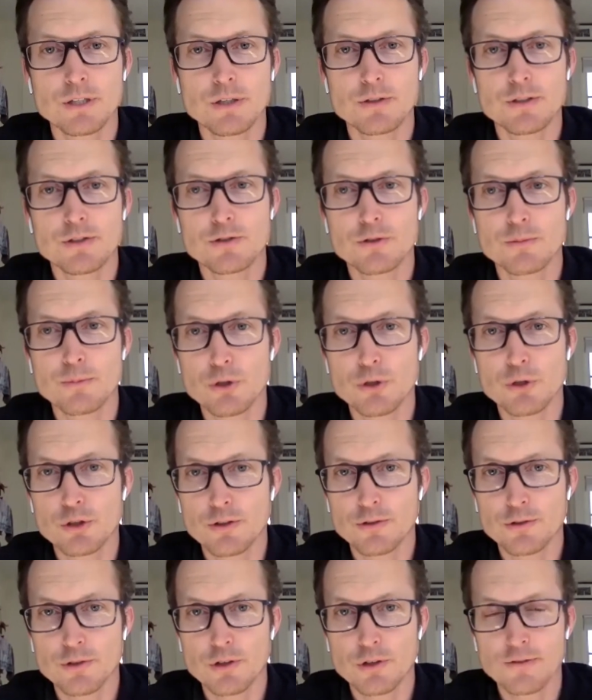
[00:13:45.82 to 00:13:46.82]
the
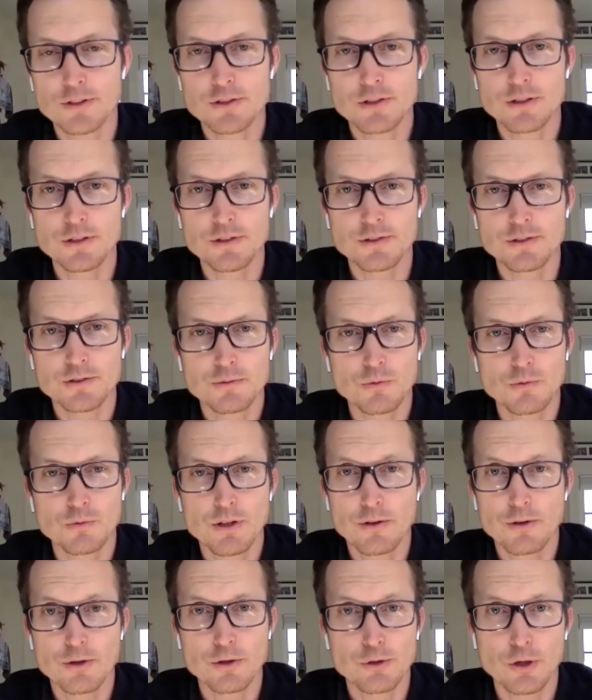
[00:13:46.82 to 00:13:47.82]
distribution services
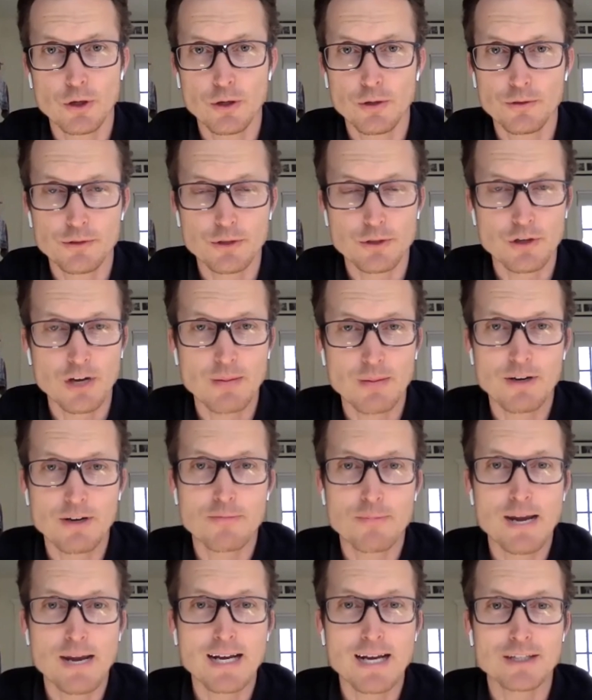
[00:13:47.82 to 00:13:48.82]
whether they're drones that drop
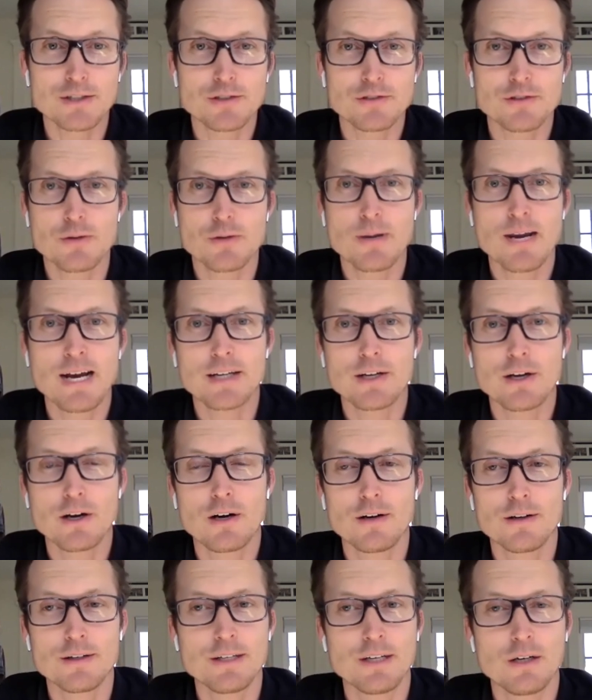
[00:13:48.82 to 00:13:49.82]
off packages in your
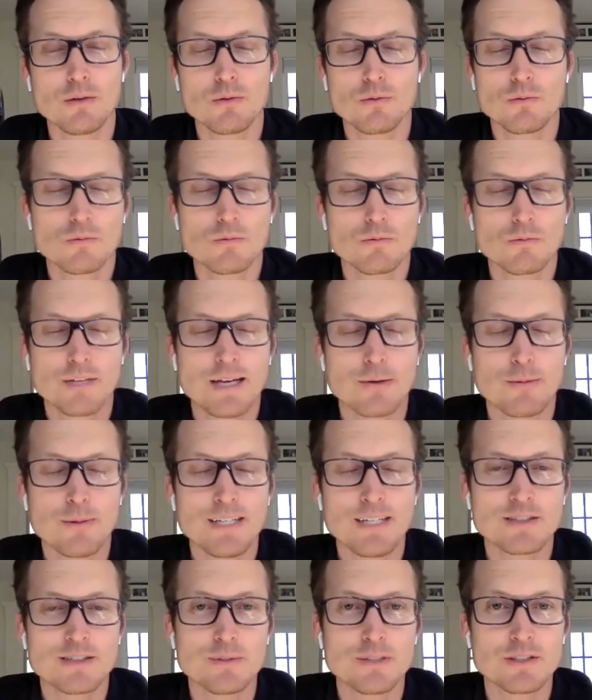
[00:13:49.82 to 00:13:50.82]
backyard you know that
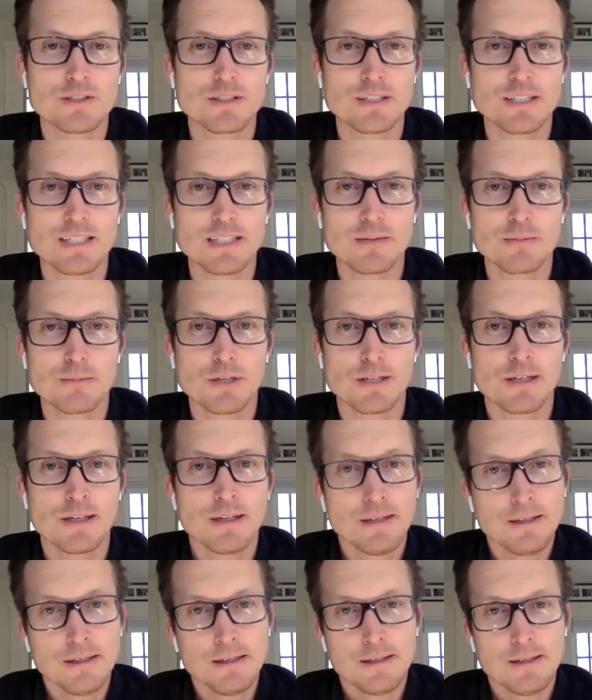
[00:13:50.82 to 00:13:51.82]
remains to be seen but
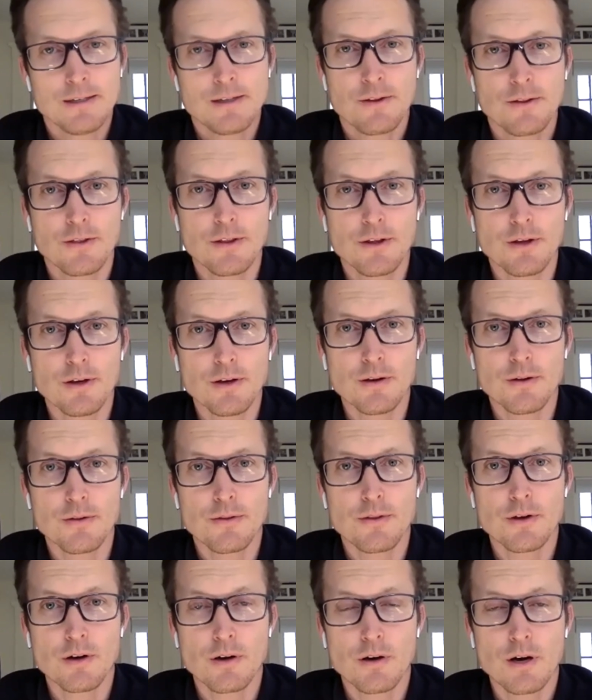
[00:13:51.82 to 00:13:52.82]
the
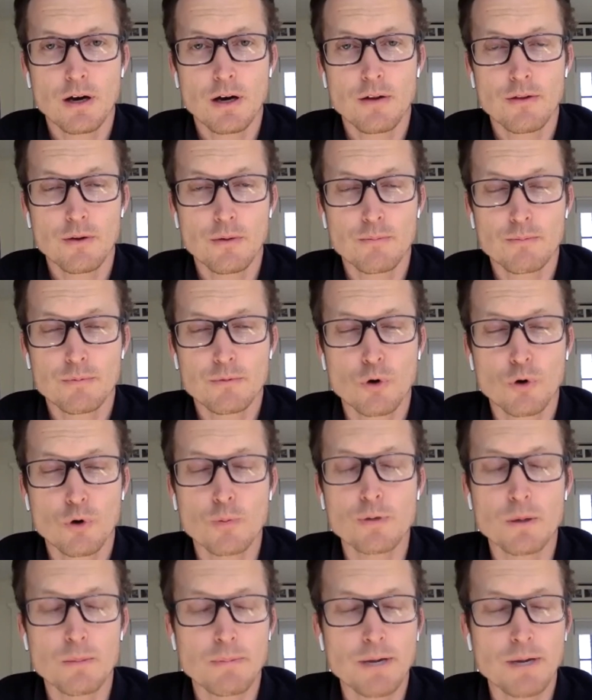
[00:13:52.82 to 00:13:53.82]
the uh, the
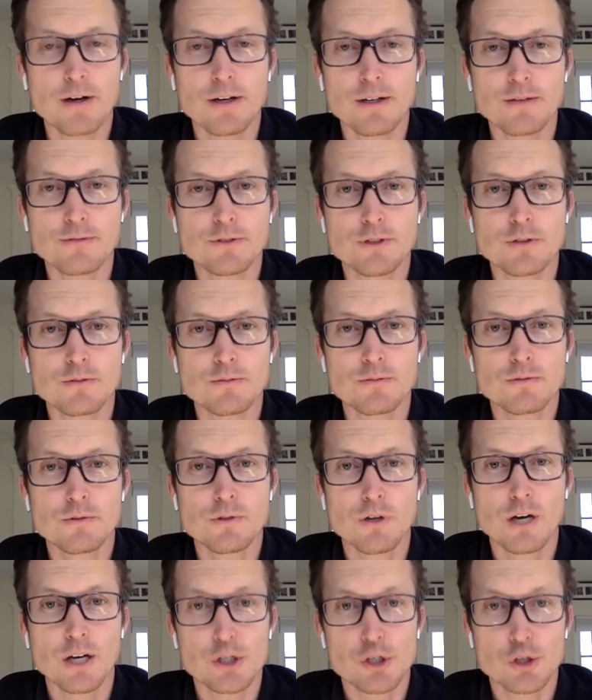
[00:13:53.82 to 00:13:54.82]
corporate imperative to
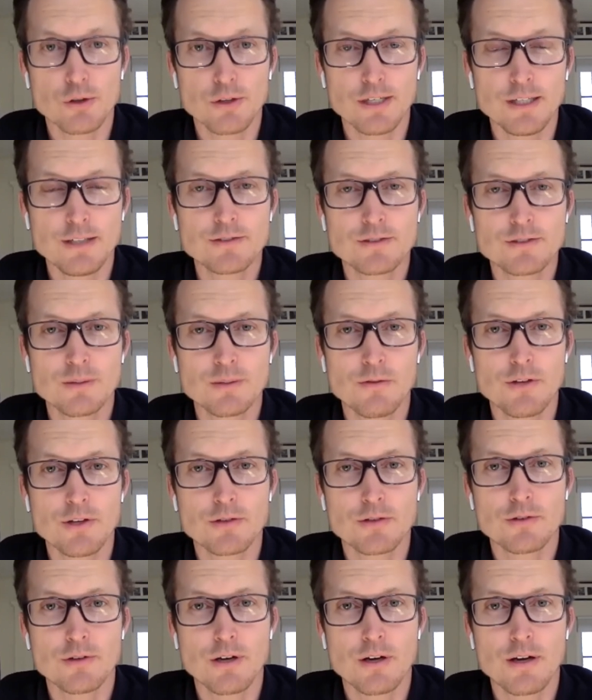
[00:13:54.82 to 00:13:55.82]
usher in some of
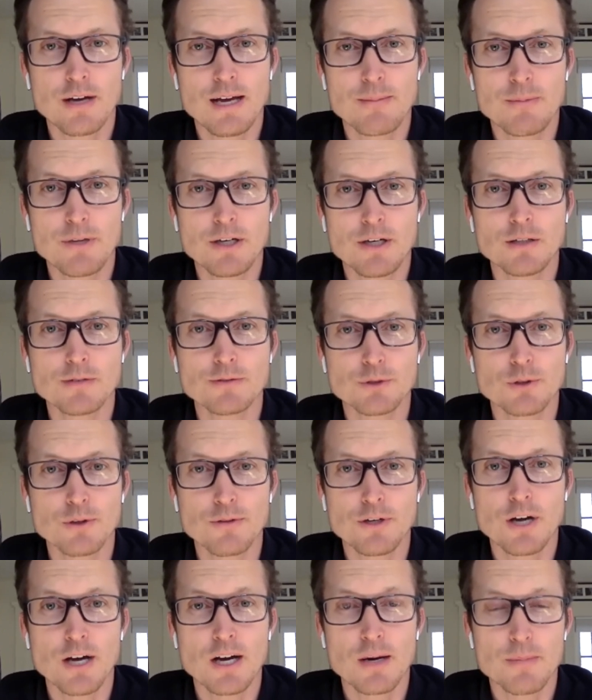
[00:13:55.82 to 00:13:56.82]
this uh, ML
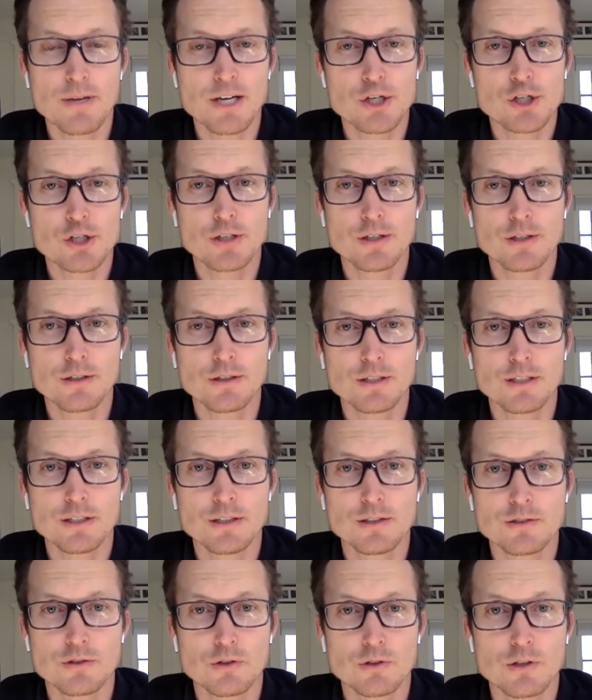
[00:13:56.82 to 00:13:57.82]
driven automation
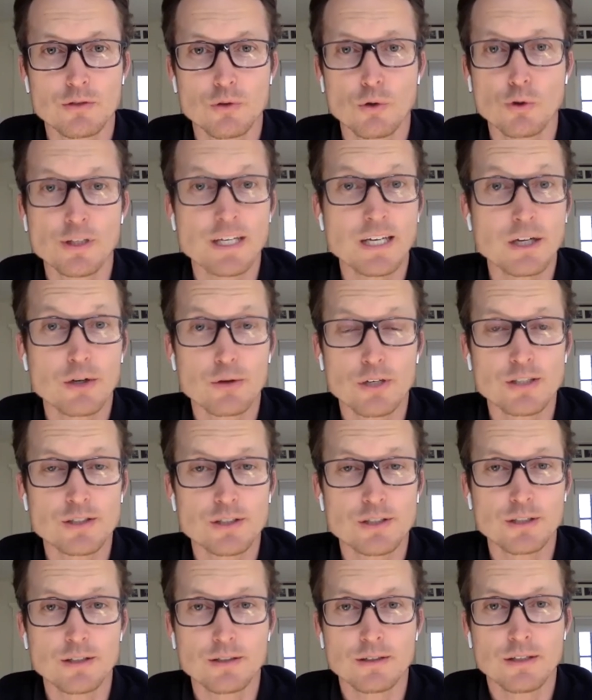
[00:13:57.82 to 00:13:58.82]
is, is only
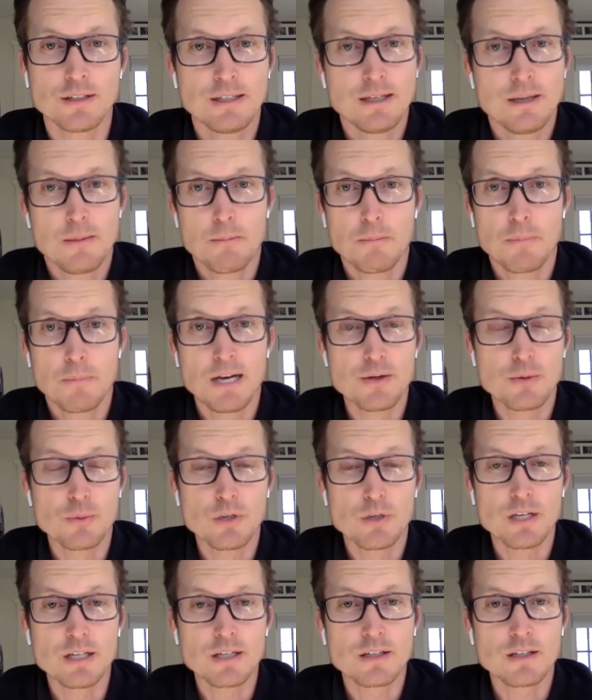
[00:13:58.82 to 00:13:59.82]
increasing by the
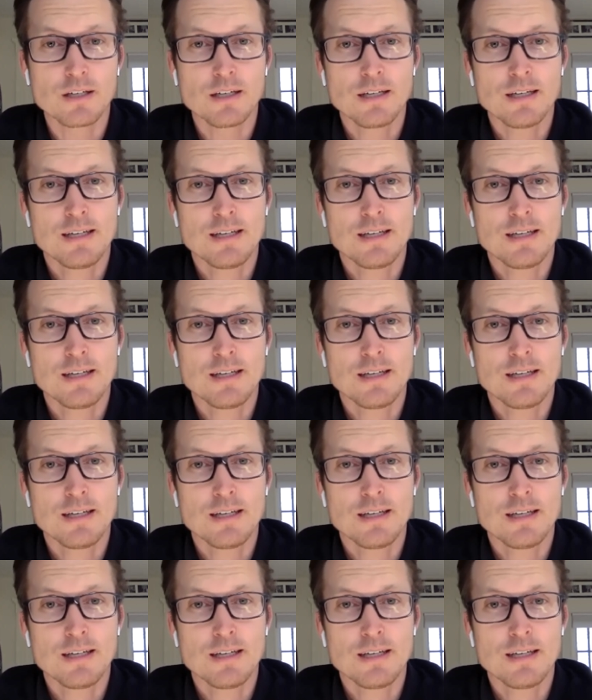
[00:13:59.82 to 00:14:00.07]
week.